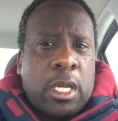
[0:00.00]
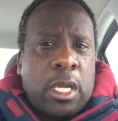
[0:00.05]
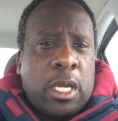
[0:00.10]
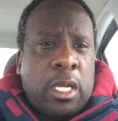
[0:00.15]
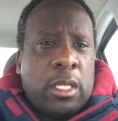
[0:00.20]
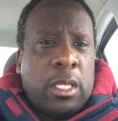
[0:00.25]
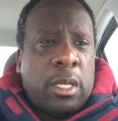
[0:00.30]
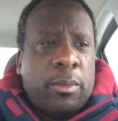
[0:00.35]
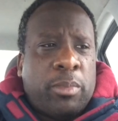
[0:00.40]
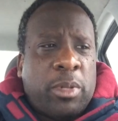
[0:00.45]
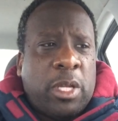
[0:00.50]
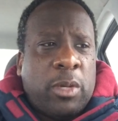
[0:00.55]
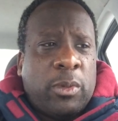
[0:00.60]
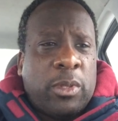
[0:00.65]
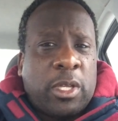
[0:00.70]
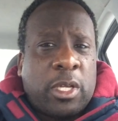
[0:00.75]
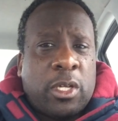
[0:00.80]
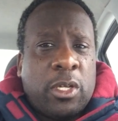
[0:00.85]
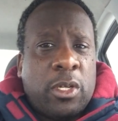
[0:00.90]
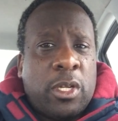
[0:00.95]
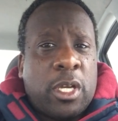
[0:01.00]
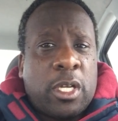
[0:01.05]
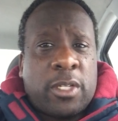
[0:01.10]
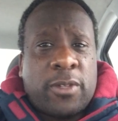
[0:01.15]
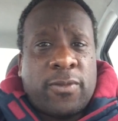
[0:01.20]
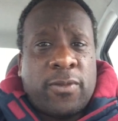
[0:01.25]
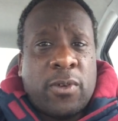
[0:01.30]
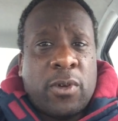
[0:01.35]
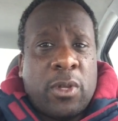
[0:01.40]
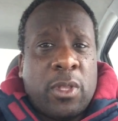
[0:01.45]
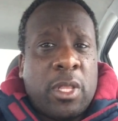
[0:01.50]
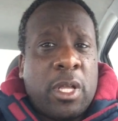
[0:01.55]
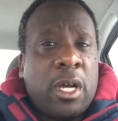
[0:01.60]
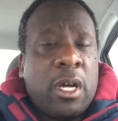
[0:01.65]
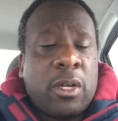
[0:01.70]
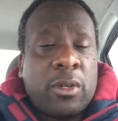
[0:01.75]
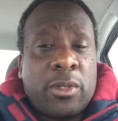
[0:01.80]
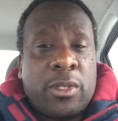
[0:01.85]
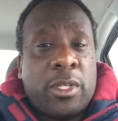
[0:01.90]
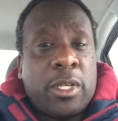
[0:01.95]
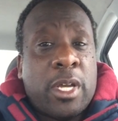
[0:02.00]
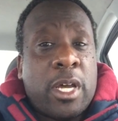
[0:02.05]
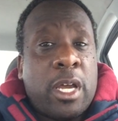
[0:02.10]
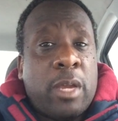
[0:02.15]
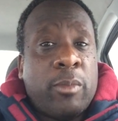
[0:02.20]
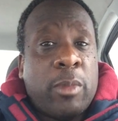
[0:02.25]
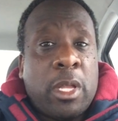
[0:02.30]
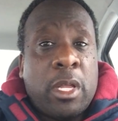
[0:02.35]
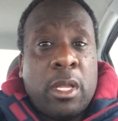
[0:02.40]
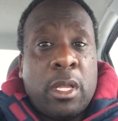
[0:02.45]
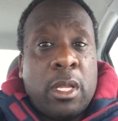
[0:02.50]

And they played with the Canucks for a long time.